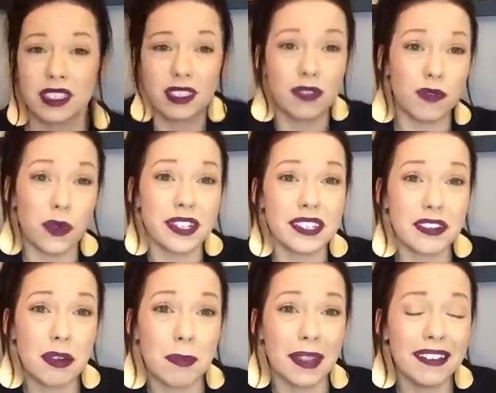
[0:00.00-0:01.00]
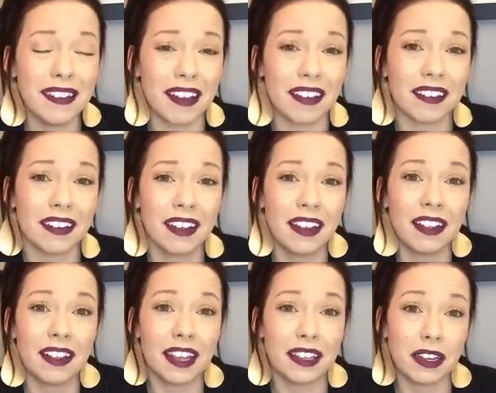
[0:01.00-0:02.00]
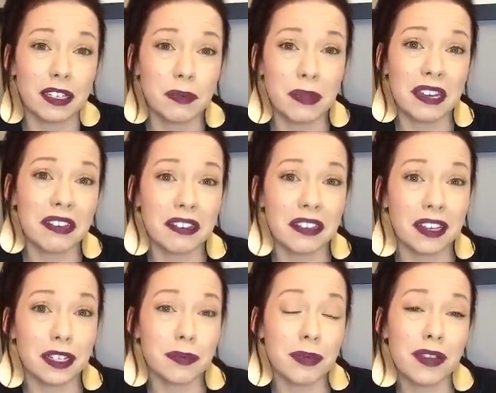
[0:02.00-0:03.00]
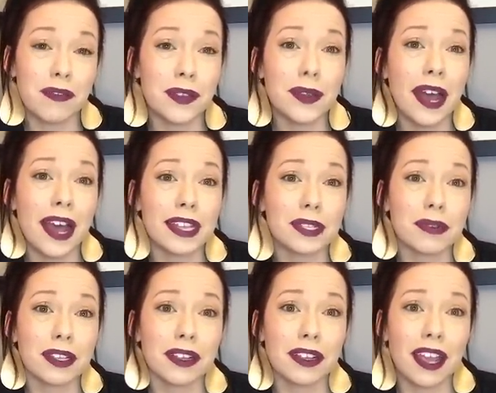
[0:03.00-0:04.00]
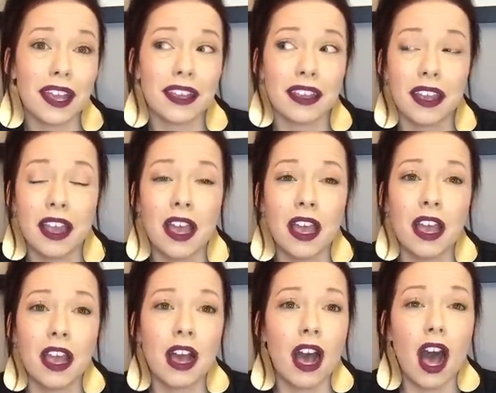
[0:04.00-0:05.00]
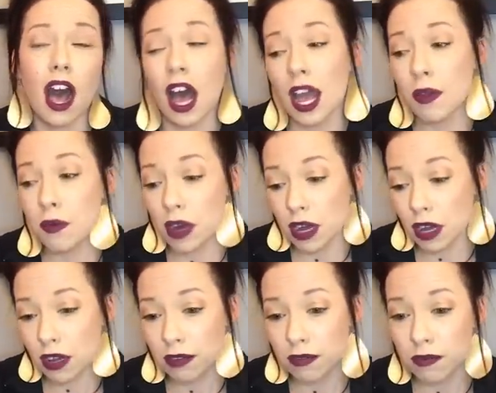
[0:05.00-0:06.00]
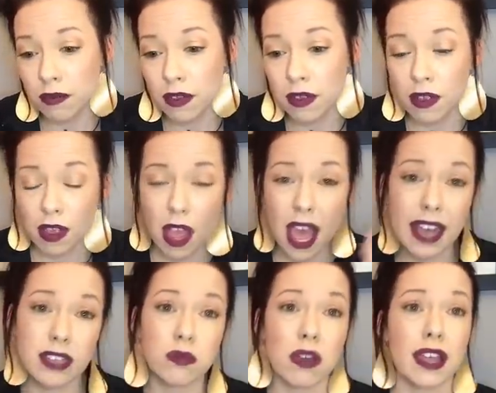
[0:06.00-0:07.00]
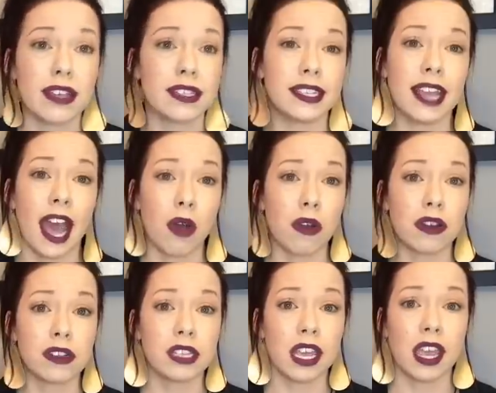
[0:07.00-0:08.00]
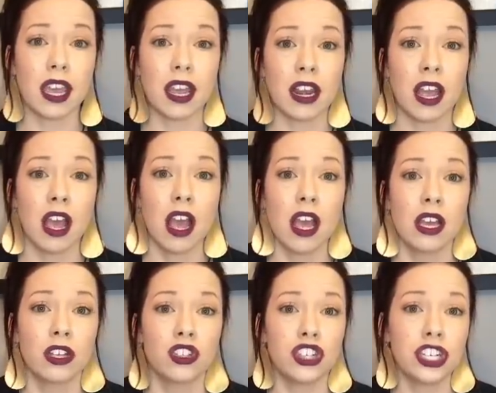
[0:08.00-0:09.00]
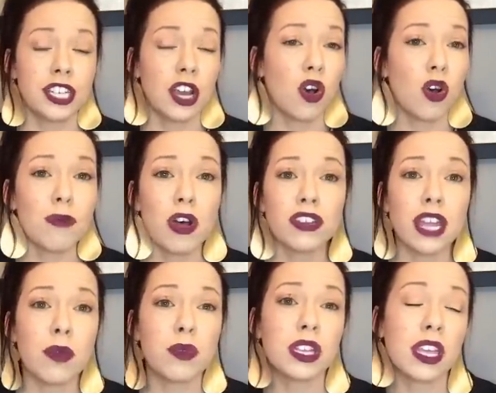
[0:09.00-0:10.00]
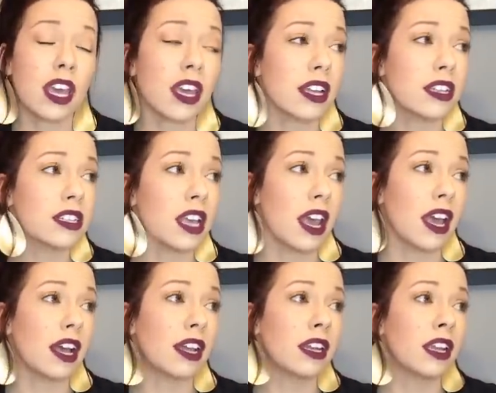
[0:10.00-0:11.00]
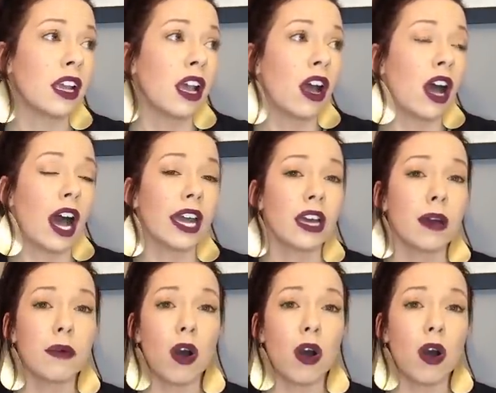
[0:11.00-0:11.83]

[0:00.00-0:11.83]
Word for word: to voice their opinion. Like there's been there's been a few guys where they're like I work X, Y, and Z hours. And she's at home all day with the kids. And I come